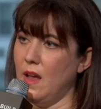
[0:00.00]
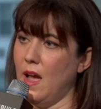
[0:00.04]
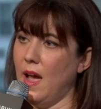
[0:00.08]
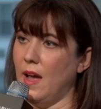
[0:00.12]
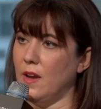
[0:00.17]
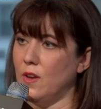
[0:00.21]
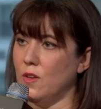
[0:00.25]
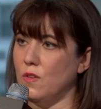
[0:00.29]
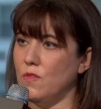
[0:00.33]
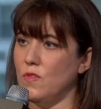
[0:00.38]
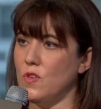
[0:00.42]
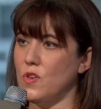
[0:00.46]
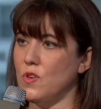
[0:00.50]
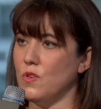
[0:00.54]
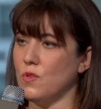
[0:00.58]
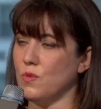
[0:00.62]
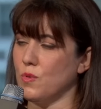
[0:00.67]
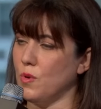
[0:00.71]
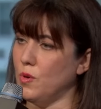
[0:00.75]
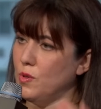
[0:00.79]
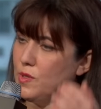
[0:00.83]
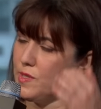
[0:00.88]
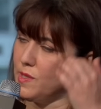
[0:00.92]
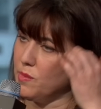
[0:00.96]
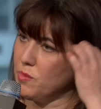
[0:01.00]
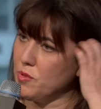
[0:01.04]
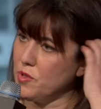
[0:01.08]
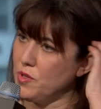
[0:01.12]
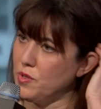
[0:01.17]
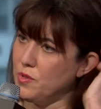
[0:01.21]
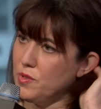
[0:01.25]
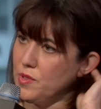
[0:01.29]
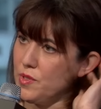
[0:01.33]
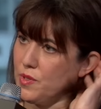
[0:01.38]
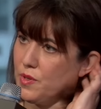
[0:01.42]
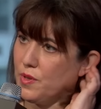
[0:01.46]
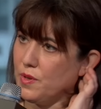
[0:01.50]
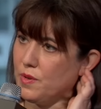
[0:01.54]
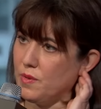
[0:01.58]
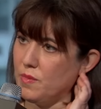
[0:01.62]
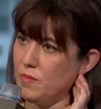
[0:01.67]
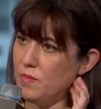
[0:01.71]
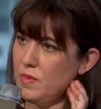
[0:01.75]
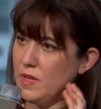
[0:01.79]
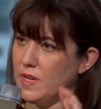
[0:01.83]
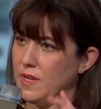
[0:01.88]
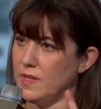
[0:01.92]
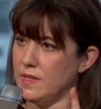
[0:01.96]
how do you view your role as a producer?
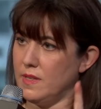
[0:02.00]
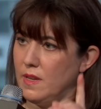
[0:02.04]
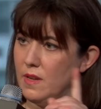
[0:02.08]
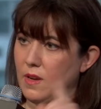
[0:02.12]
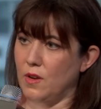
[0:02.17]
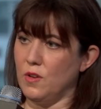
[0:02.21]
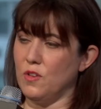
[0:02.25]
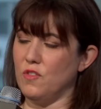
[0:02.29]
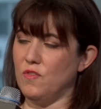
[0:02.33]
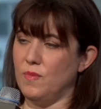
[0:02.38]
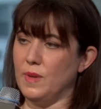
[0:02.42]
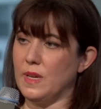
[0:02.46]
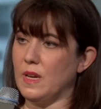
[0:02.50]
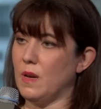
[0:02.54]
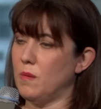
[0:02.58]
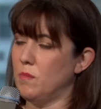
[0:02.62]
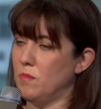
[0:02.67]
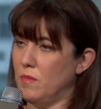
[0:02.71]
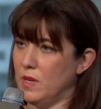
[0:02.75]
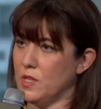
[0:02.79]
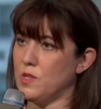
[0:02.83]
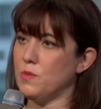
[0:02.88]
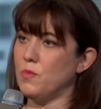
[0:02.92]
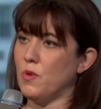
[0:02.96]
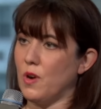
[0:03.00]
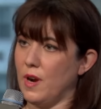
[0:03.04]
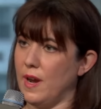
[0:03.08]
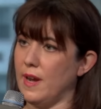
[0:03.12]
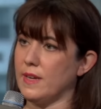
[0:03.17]
Because I know you've become much more